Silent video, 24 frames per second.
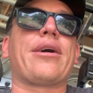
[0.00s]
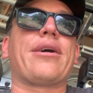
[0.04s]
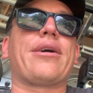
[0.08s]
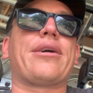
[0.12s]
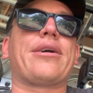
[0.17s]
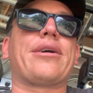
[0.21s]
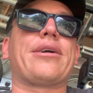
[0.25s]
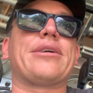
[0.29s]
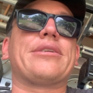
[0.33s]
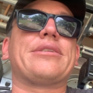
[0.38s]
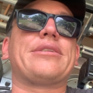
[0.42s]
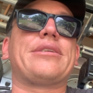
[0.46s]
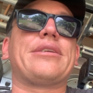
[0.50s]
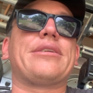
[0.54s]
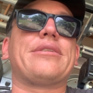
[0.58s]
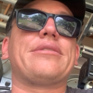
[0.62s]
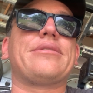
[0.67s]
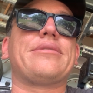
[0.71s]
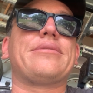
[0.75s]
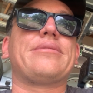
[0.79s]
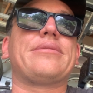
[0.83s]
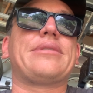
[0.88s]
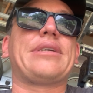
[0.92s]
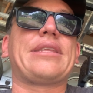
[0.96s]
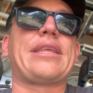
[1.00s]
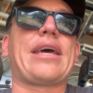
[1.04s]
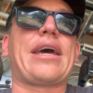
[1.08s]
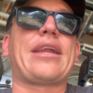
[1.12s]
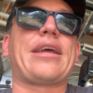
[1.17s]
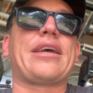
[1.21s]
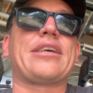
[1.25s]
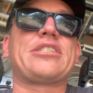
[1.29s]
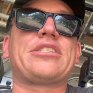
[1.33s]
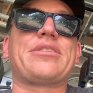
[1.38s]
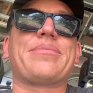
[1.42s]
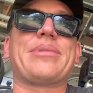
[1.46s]
uh, did that
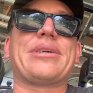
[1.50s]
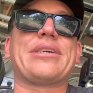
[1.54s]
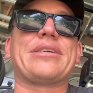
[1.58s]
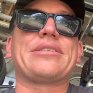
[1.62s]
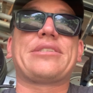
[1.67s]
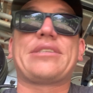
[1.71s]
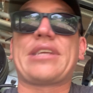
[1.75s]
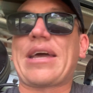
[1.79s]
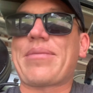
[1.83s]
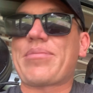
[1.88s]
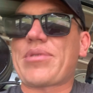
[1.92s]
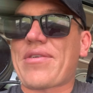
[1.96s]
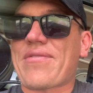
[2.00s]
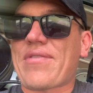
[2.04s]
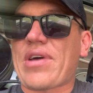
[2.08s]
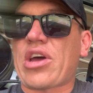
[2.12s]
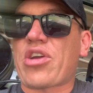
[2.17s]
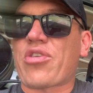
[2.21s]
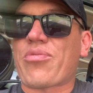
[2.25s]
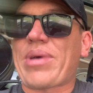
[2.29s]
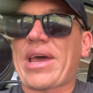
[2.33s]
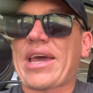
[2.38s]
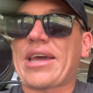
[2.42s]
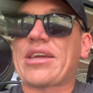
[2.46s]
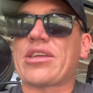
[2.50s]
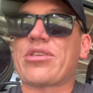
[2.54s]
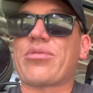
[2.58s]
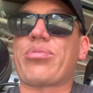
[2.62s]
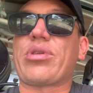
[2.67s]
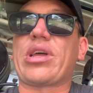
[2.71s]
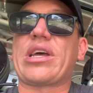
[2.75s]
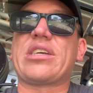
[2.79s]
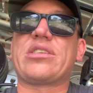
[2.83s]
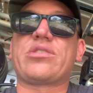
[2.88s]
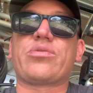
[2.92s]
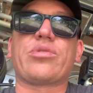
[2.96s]
estimate, snapped that vinyl back into
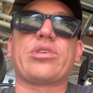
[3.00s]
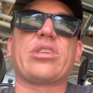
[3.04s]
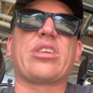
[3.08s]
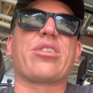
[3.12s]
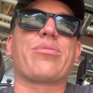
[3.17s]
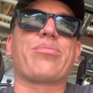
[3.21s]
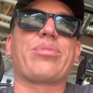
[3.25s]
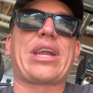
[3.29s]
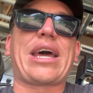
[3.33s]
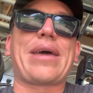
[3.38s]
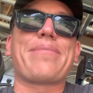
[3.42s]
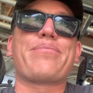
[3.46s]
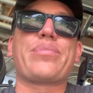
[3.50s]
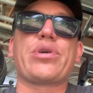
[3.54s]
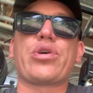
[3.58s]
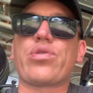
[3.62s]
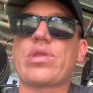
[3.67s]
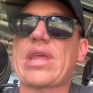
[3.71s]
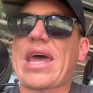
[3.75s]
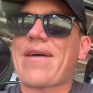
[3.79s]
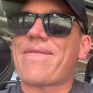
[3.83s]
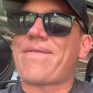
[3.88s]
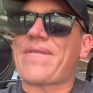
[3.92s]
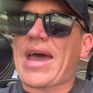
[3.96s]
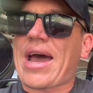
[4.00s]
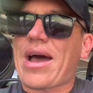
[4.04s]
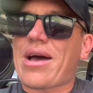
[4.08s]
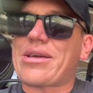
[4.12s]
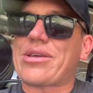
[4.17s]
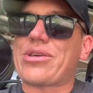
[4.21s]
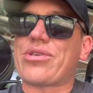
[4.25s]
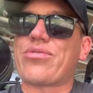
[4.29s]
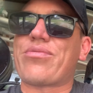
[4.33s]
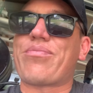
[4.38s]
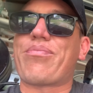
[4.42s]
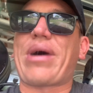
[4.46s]
place with her, but I built that
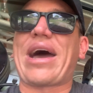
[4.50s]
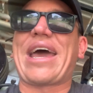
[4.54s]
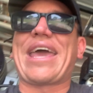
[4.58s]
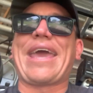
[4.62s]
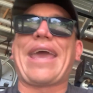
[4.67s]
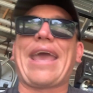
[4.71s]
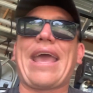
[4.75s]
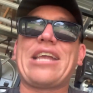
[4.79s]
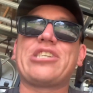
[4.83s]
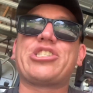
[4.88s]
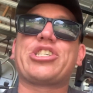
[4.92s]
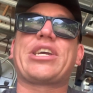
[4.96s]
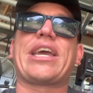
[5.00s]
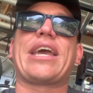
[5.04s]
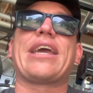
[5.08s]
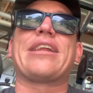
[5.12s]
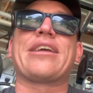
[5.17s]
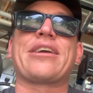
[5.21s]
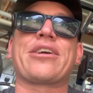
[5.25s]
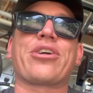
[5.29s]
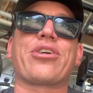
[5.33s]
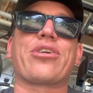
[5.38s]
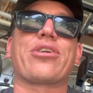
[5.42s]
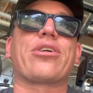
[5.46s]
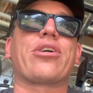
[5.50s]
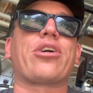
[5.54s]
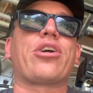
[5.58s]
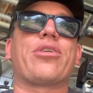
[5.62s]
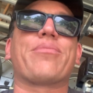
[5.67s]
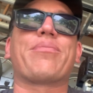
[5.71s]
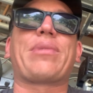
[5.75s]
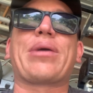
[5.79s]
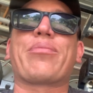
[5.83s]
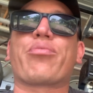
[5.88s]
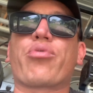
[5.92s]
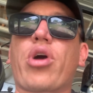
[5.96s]
value by educating her
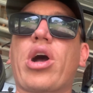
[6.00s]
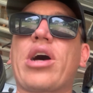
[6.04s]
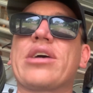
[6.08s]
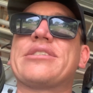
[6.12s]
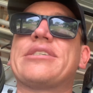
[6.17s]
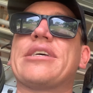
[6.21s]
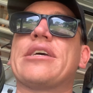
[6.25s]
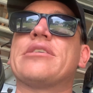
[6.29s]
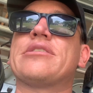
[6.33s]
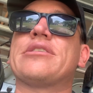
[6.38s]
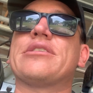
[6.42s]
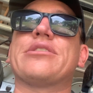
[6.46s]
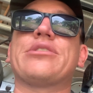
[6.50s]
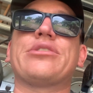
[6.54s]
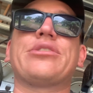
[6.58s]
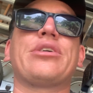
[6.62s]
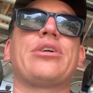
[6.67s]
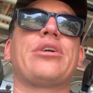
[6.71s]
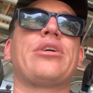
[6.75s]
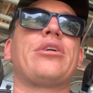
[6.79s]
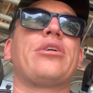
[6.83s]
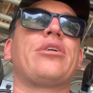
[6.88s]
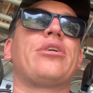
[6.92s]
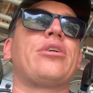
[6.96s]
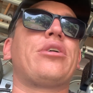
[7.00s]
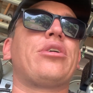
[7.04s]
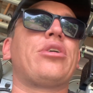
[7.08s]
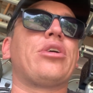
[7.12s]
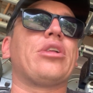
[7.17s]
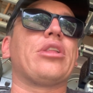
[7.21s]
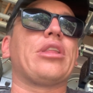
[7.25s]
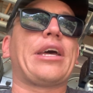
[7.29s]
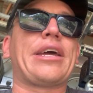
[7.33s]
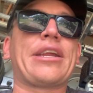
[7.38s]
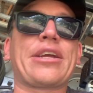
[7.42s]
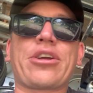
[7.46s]
on my processes,
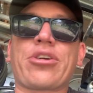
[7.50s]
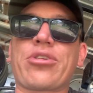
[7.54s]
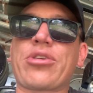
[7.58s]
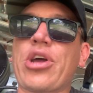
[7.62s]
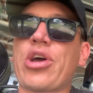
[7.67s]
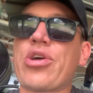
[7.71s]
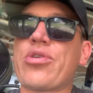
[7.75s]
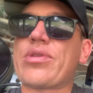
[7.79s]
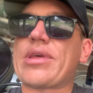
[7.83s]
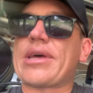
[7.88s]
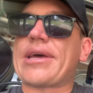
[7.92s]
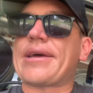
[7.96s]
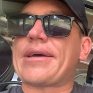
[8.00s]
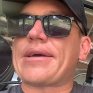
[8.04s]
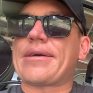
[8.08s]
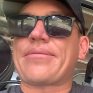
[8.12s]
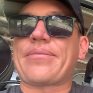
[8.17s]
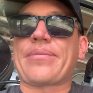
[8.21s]
letting her know that